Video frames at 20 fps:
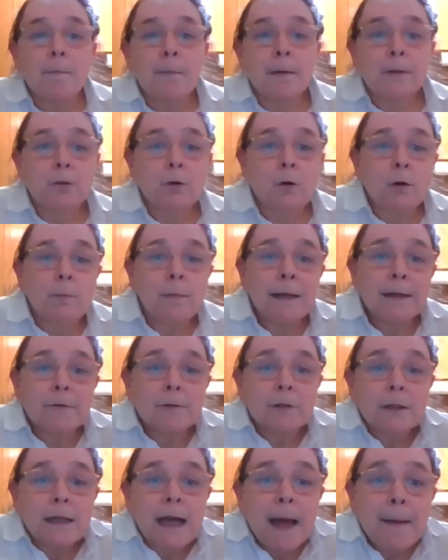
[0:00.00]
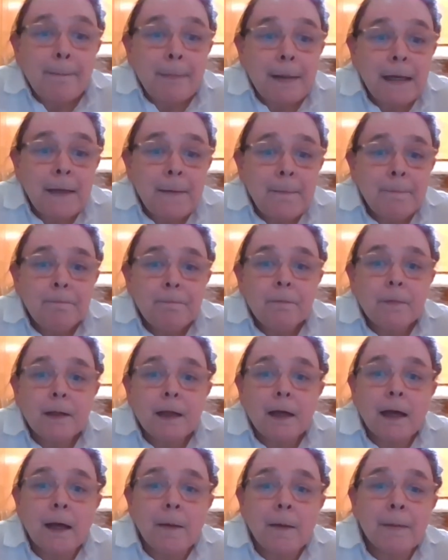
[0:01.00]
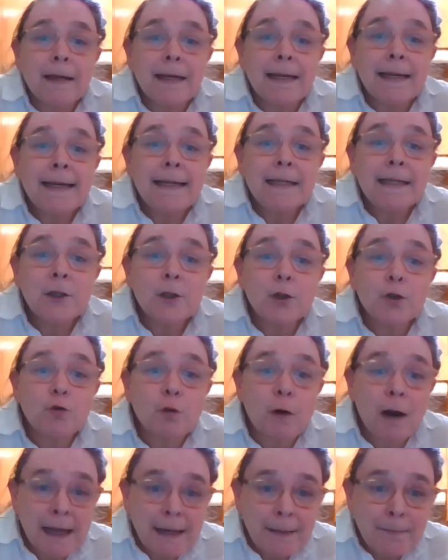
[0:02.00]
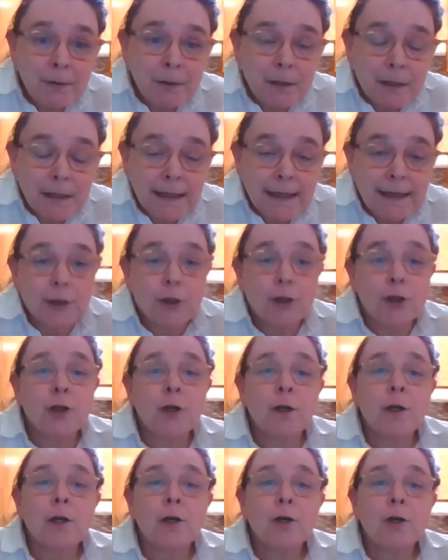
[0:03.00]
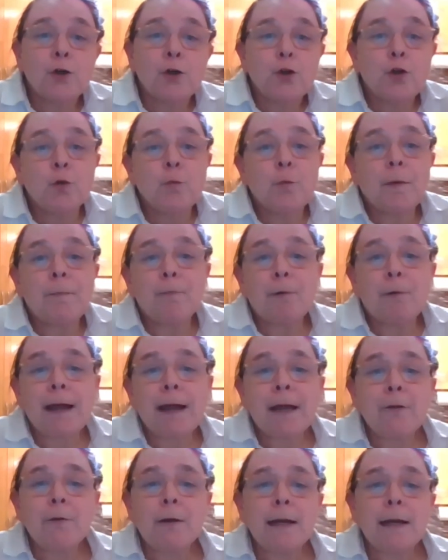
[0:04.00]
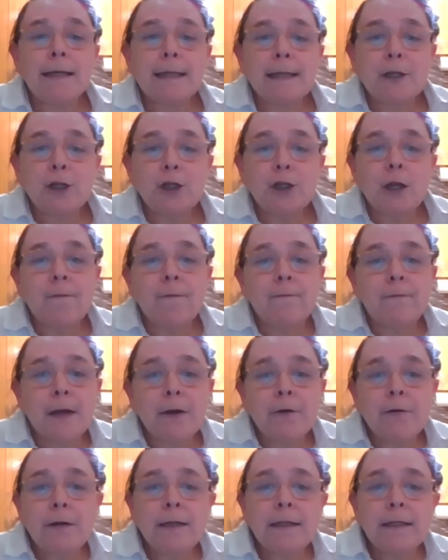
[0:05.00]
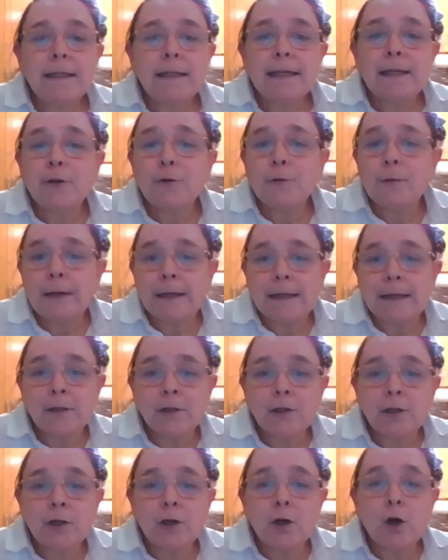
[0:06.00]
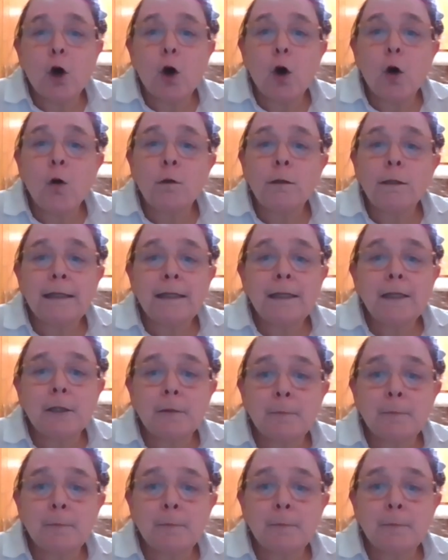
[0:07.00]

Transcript: Bartolomeo's Scappi, um, and he describes the dish. To prepare a dish of various ingredients called in